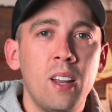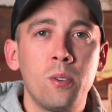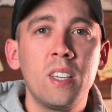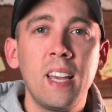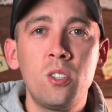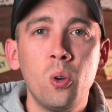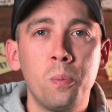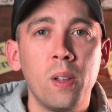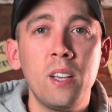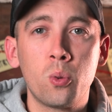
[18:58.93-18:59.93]
Now, to get to a
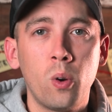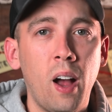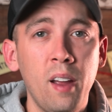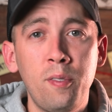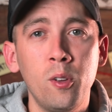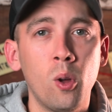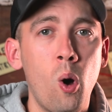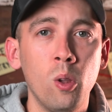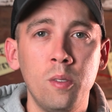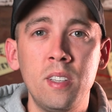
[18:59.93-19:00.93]
place where I feel
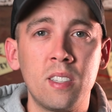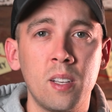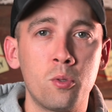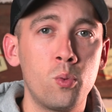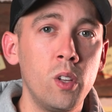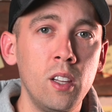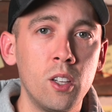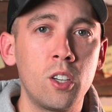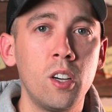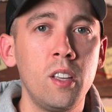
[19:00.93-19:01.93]
all of these clips really
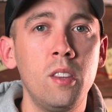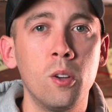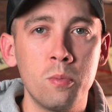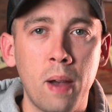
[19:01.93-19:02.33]
look good, those